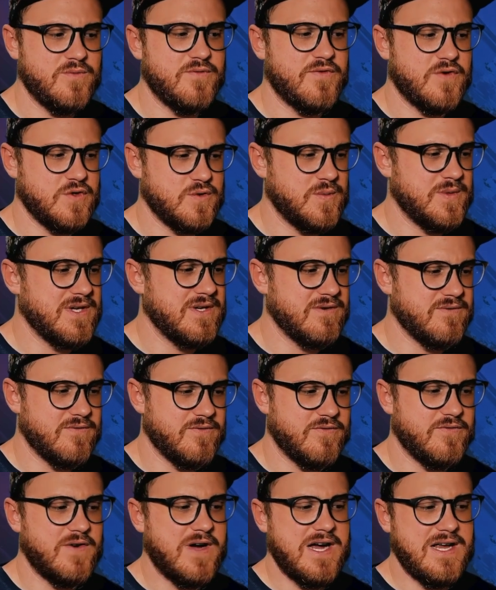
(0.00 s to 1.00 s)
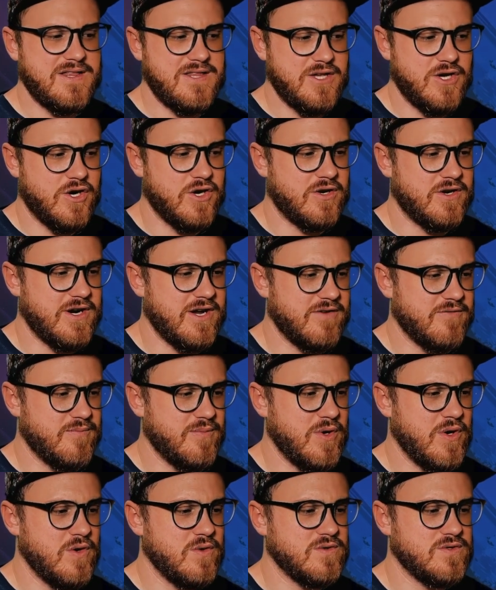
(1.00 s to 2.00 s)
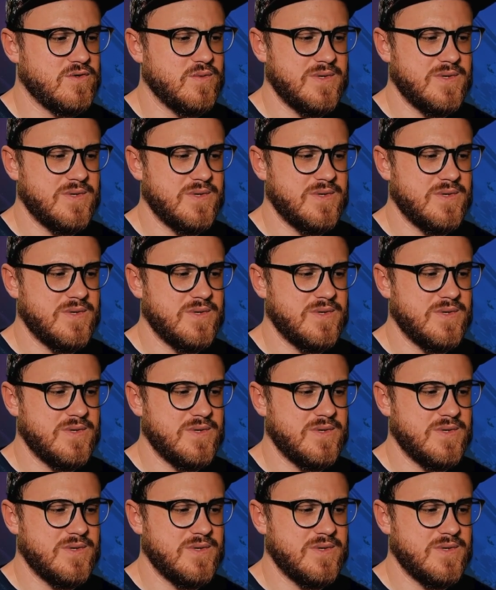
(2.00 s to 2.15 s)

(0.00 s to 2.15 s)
first we can find the archive posts.